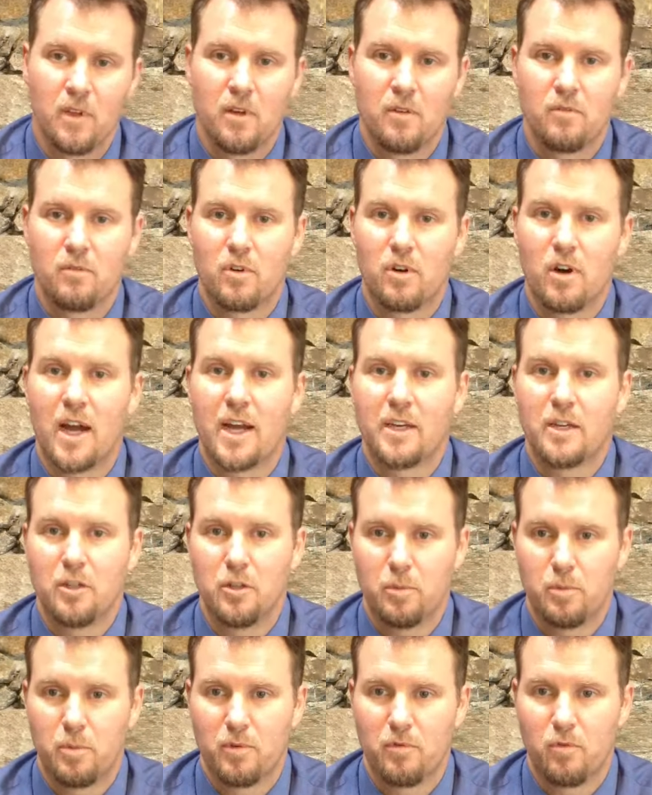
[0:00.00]
for ideal
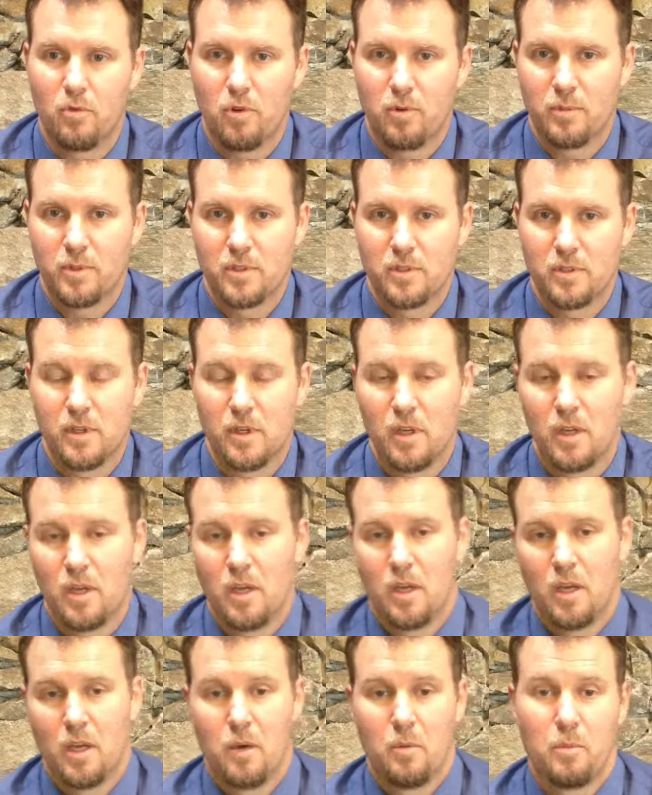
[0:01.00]
performance.
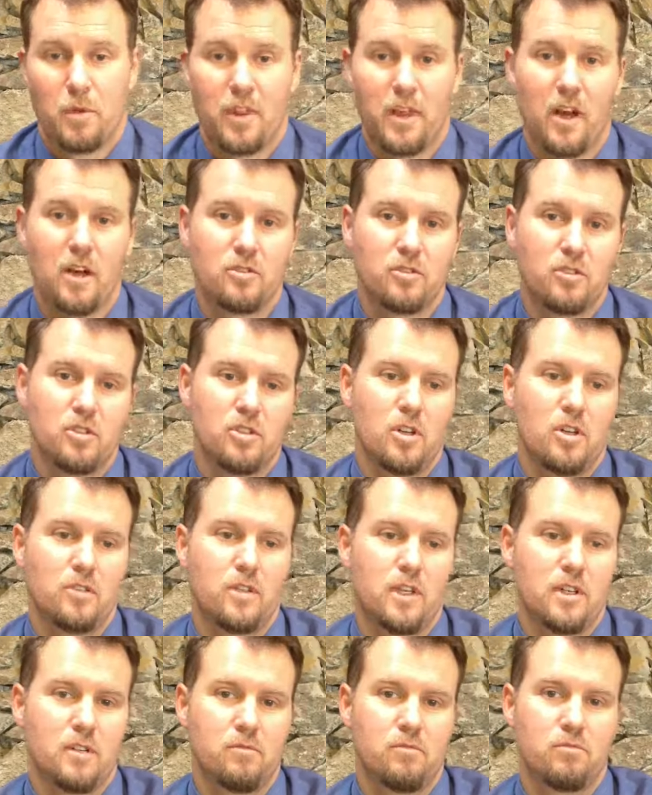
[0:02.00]
But they also showed
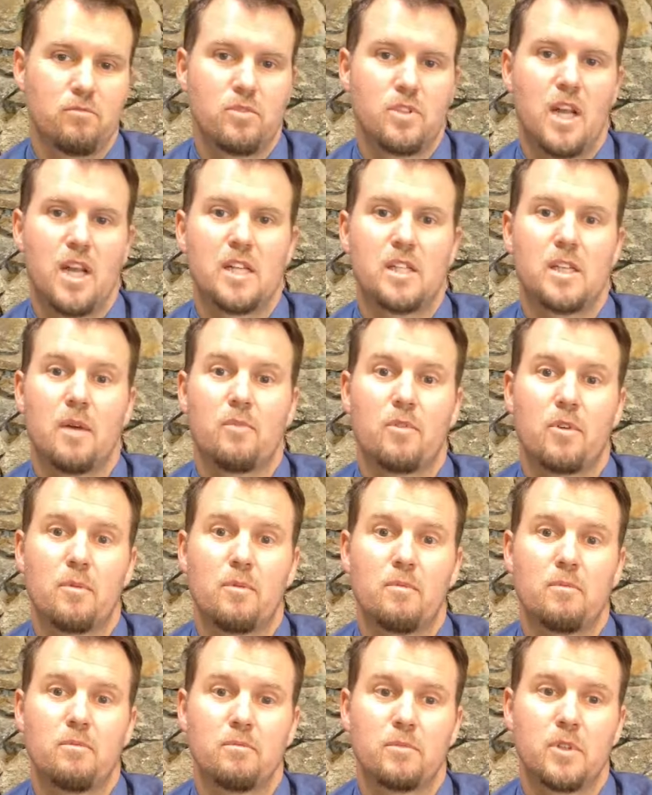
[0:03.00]
that it stays up for
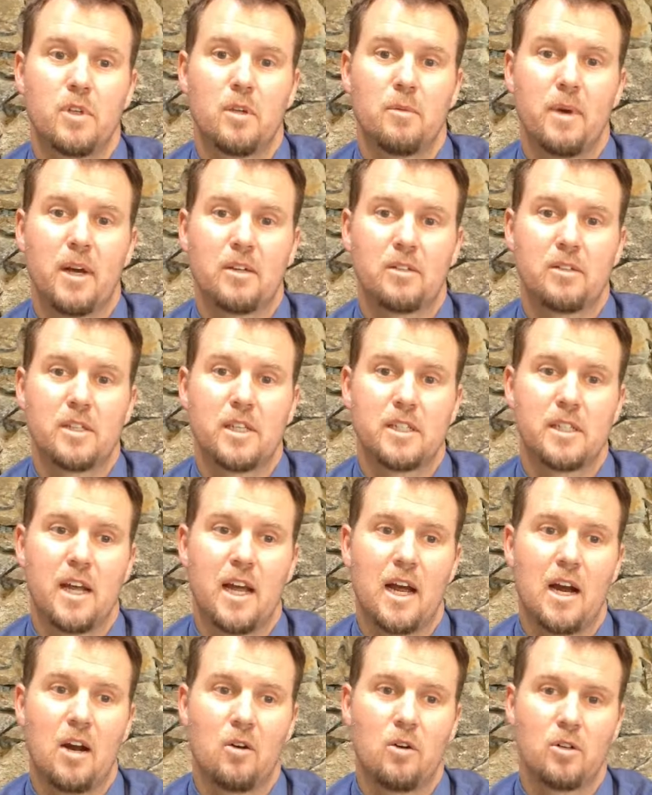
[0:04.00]
till about 6
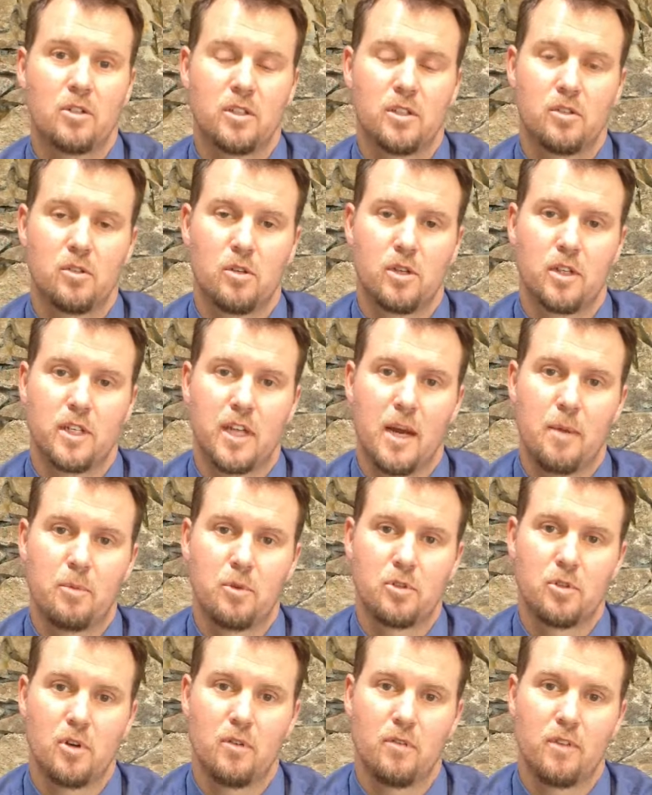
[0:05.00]
hours and then sort of
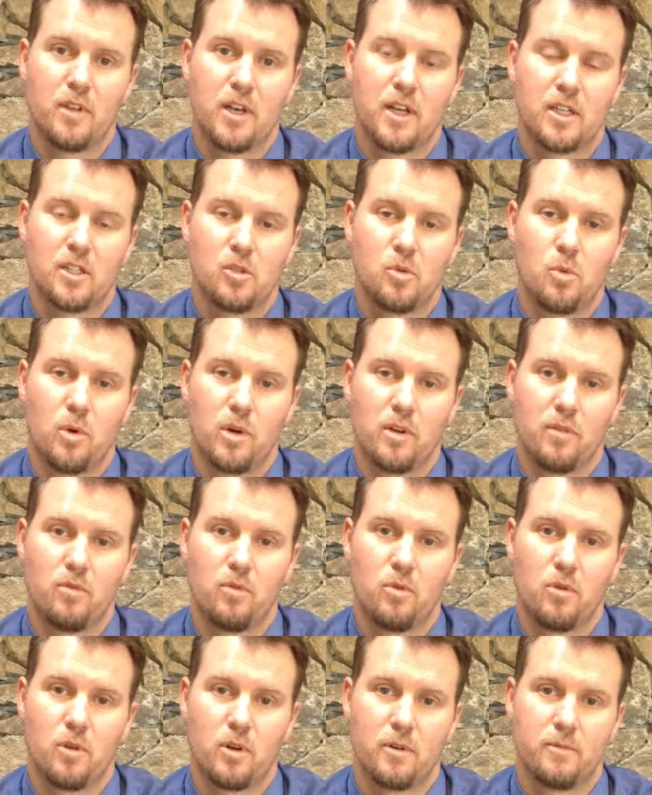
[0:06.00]
tapers over the next
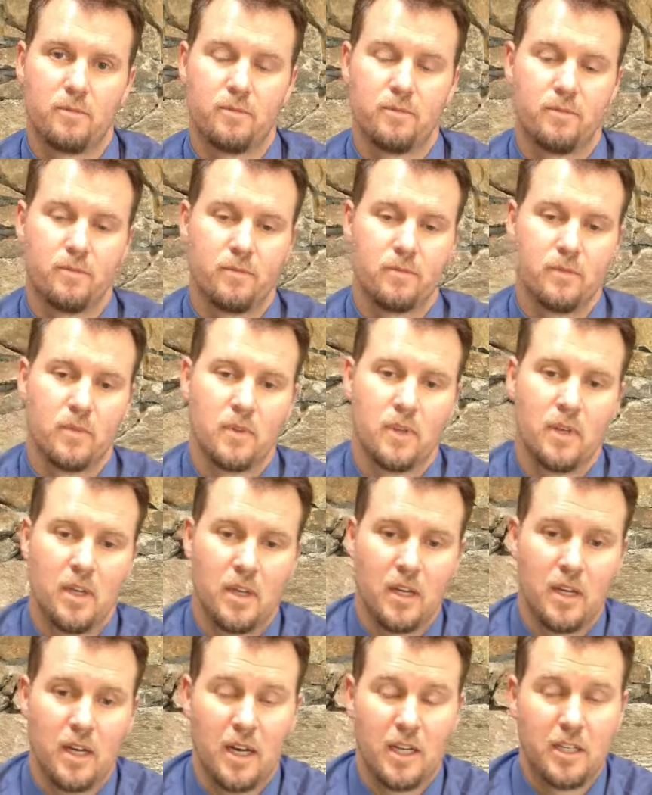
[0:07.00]
24.
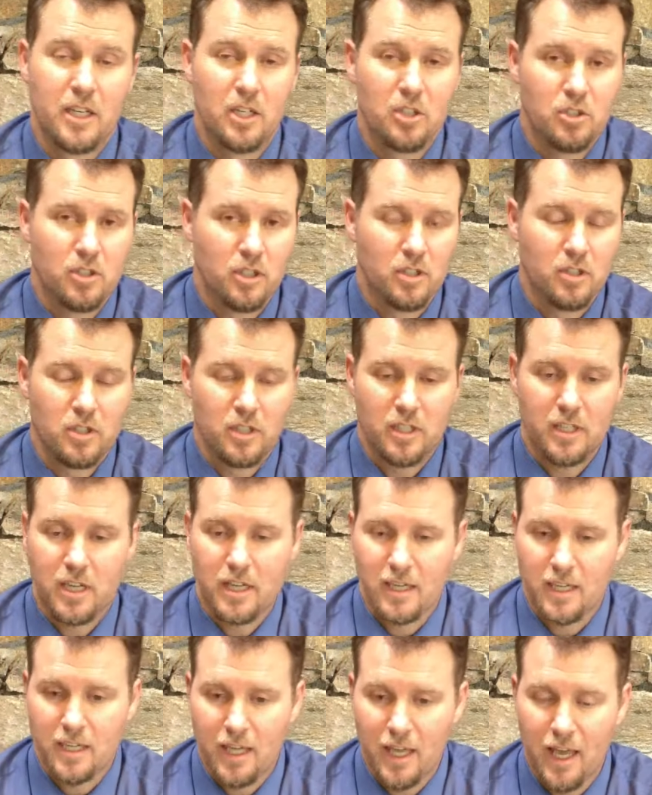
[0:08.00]
Additionally, you could take
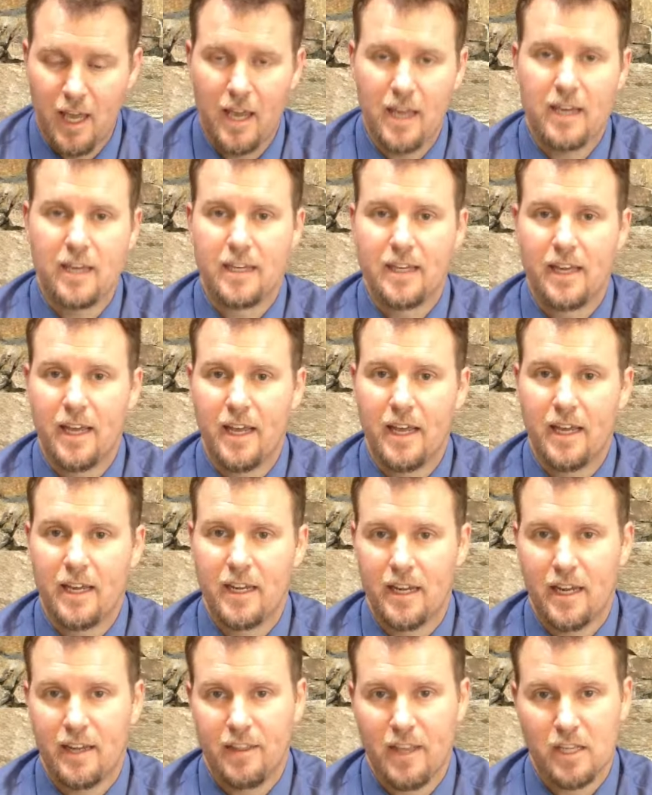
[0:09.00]
a can a
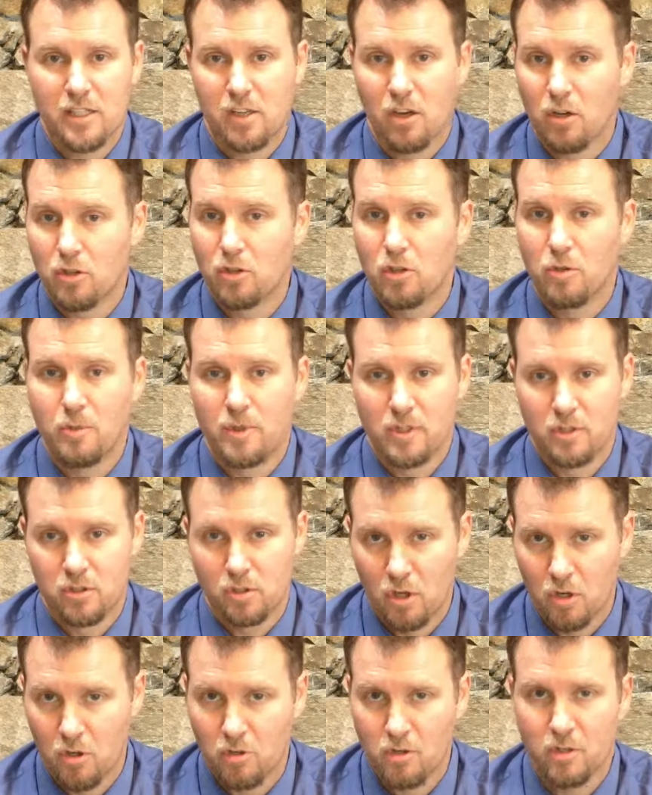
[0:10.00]
day, and that's also been
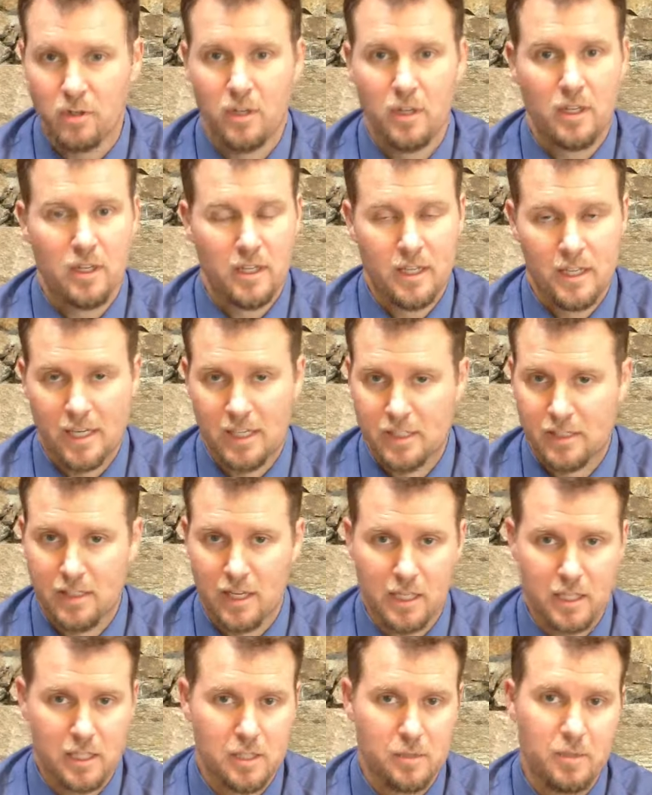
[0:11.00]
shown in
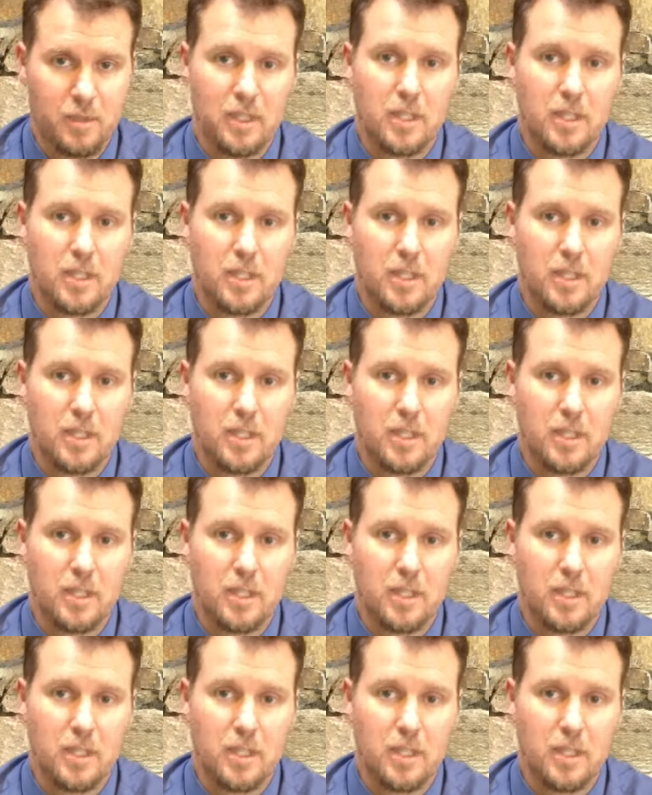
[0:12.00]
studies to be